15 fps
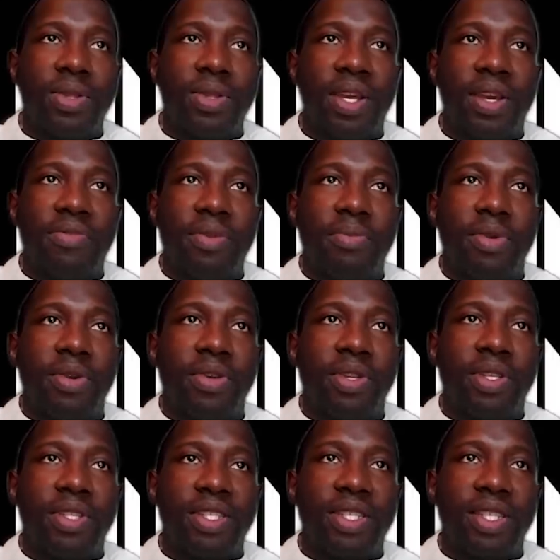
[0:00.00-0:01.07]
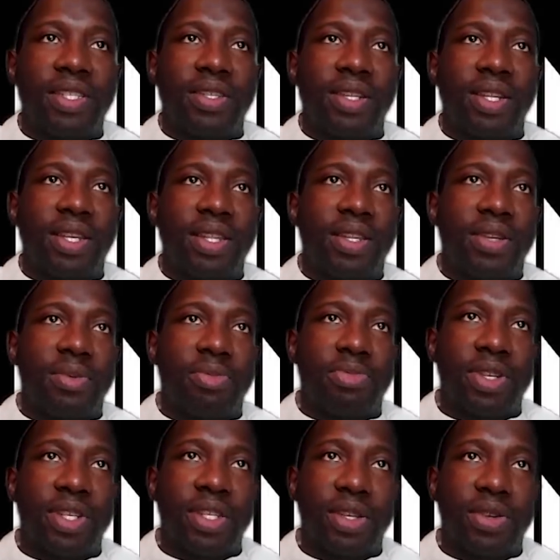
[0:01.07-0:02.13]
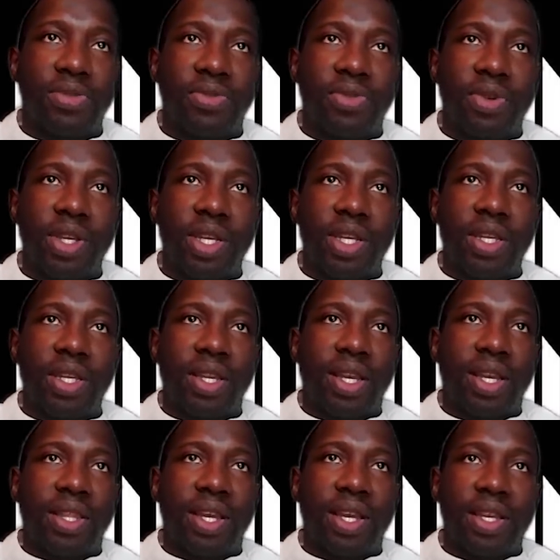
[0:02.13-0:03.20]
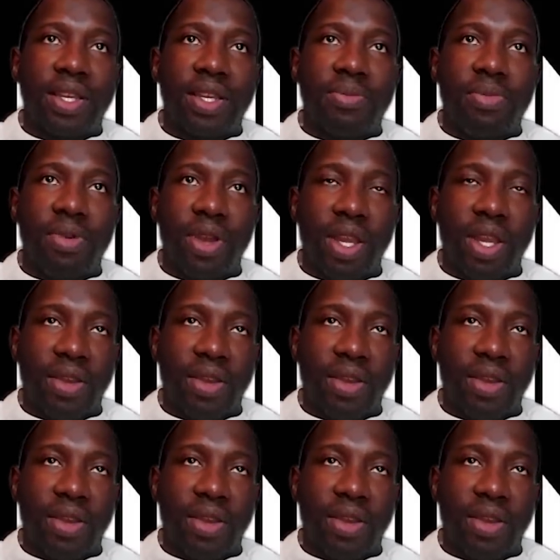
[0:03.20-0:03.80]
the heavy burdens, and to let the oppressed go free, and that ye break